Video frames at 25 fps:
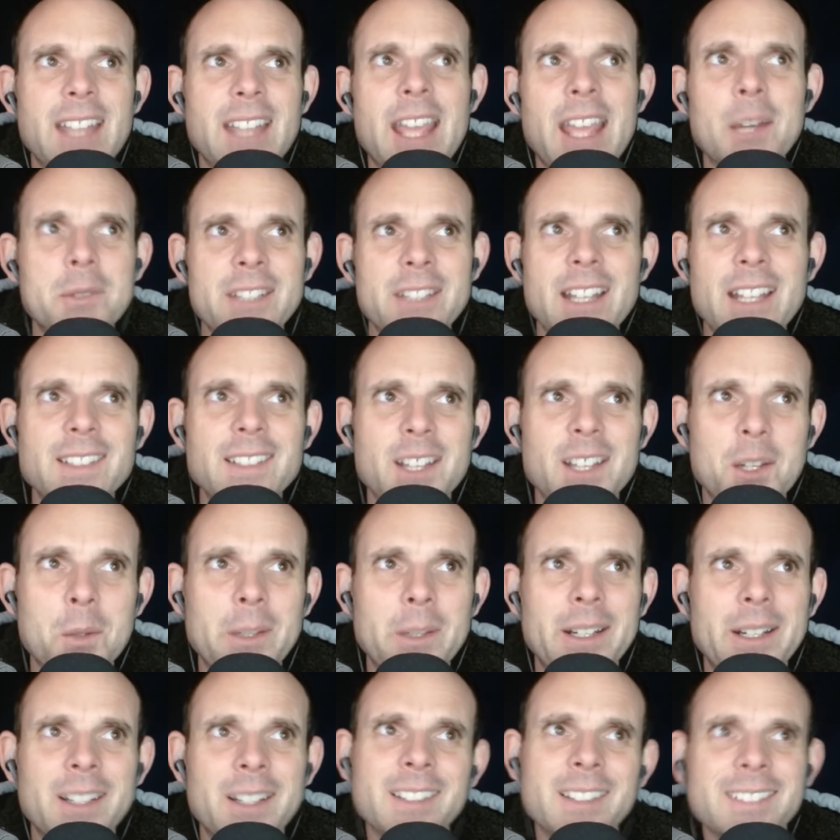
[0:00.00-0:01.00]
and it was
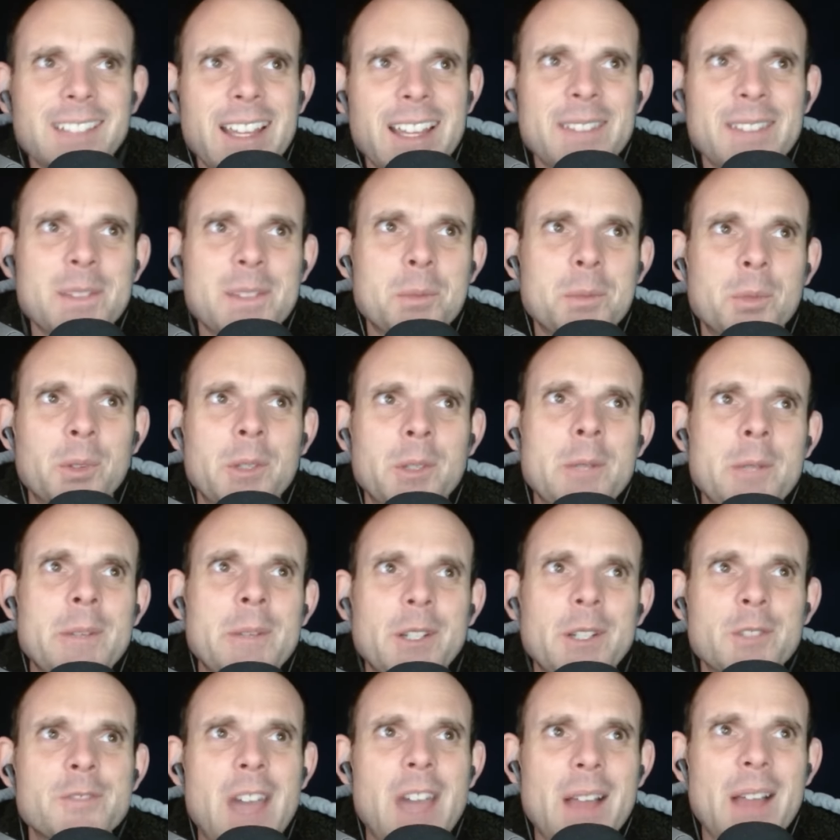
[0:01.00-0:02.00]
anti-queer and the
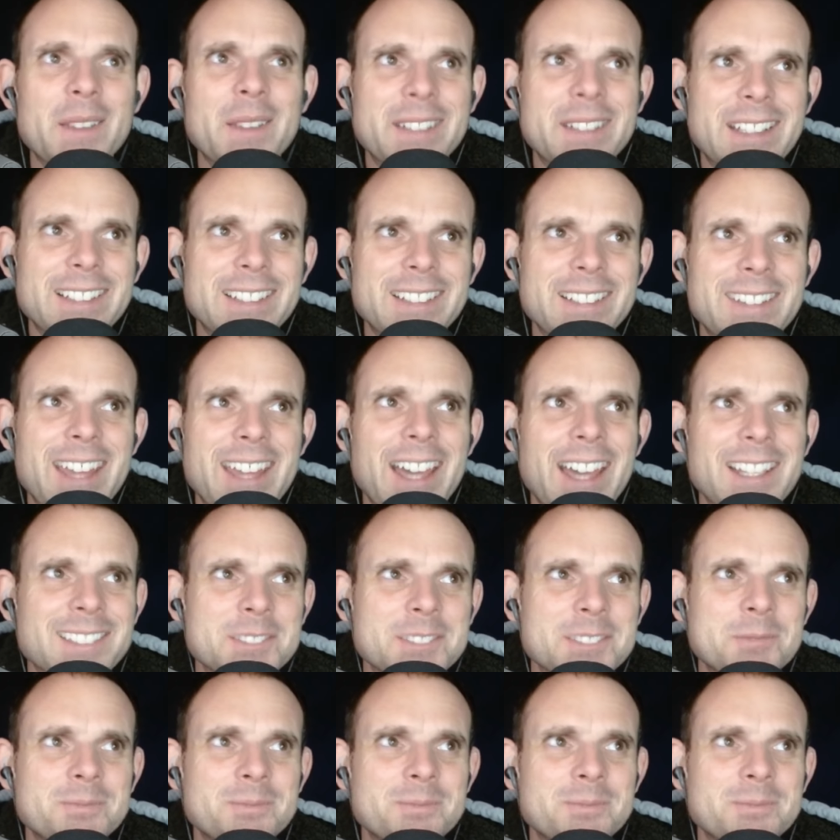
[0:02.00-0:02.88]
Premier validated that.